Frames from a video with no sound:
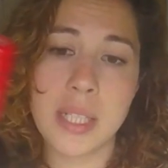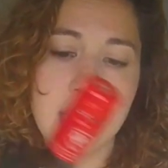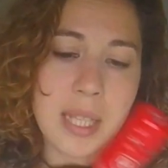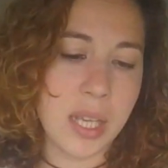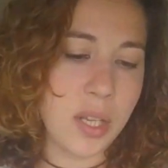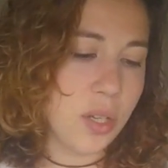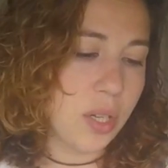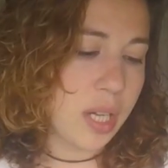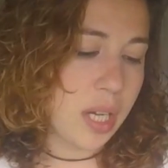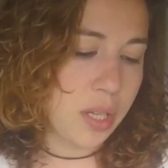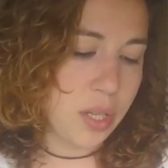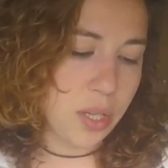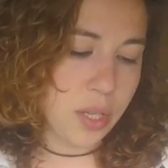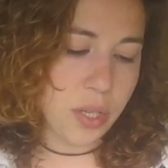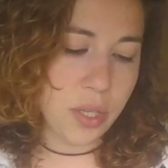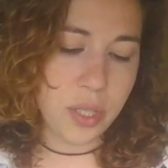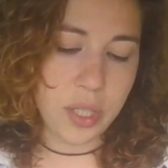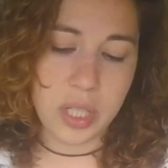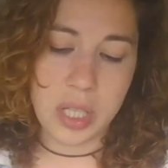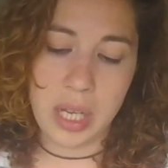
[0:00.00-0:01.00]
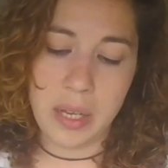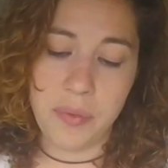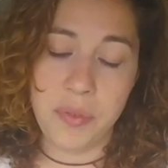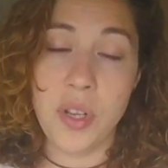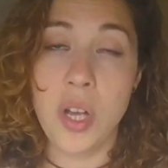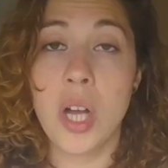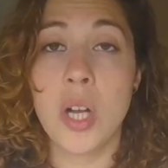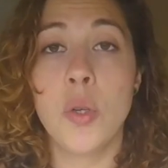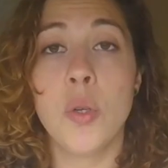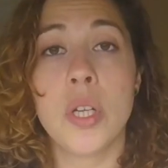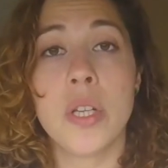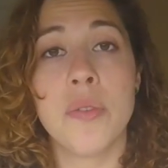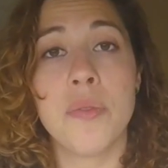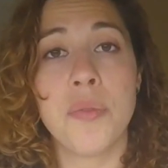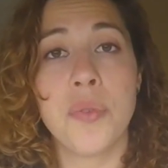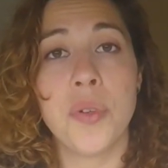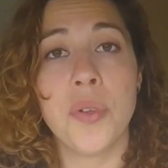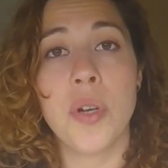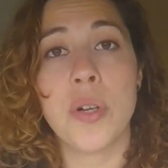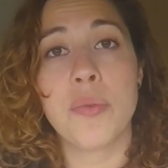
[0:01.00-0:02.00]
that you can use if you are looking
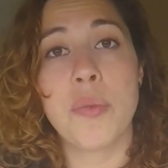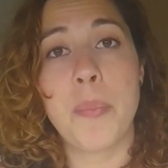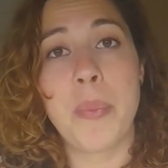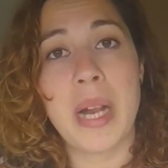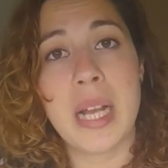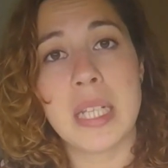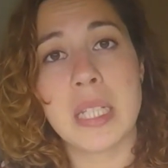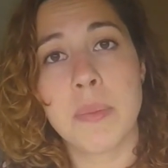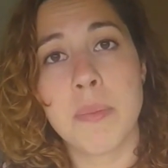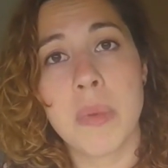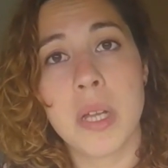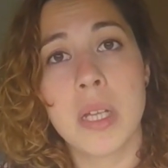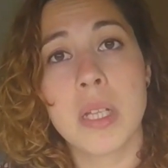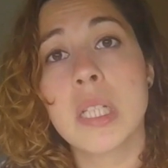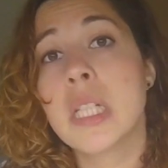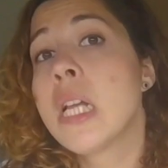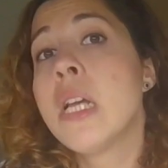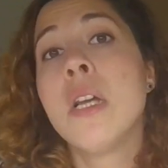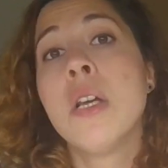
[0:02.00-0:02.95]
for a replacement